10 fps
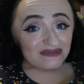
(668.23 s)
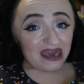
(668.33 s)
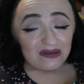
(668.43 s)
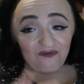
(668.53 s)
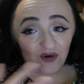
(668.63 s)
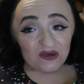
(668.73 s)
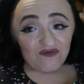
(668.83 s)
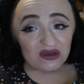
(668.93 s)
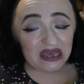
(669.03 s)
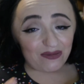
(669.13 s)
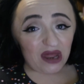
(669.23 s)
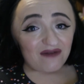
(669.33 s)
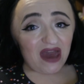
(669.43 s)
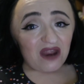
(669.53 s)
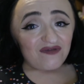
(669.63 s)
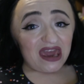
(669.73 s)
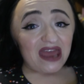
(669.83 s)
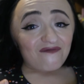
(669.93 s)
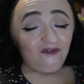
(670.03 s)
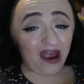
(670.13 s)
like the fourth different sample that I've had of it,
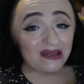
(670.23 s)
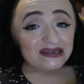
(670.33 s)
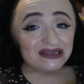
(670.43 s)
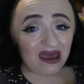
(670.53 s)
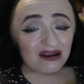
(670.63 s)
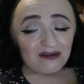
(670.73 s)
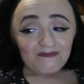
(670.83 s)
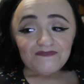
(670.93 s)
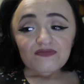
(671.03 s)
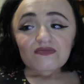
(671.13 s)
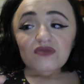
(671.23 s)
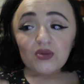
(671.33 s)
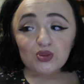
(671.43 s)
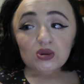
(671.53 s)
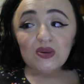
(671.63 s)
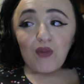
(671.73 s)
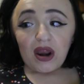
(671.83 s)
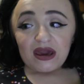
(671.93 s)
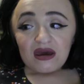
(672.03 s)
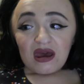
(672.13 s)
and finally decided that was worth the
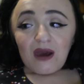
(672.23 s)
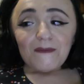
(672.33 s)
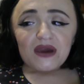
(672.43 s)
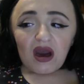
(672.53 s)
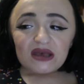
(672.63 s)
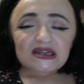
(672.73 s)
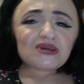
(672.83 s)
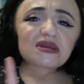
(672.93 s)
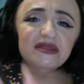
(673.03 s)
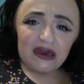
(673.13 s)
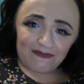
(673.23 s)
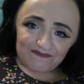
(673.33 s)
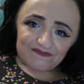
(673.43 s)
money. Because here's the thing